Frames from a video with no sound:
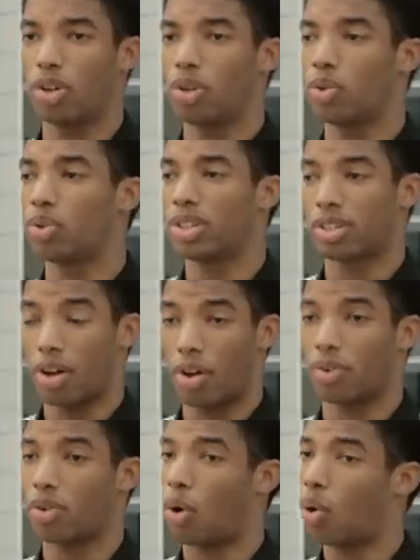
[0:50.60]
you
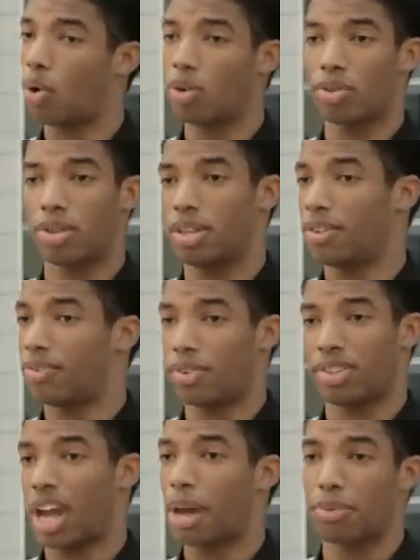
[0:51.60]
discover all the
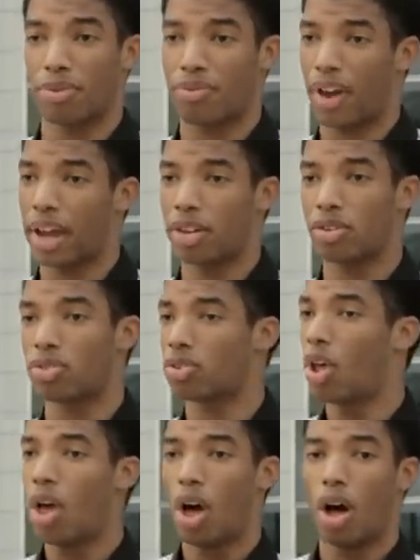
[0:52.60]
different types of finance
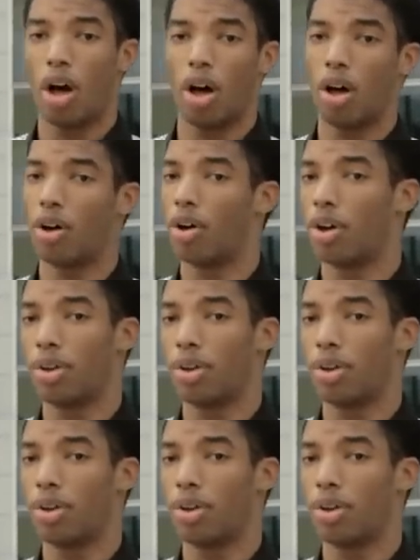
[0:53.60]
uh,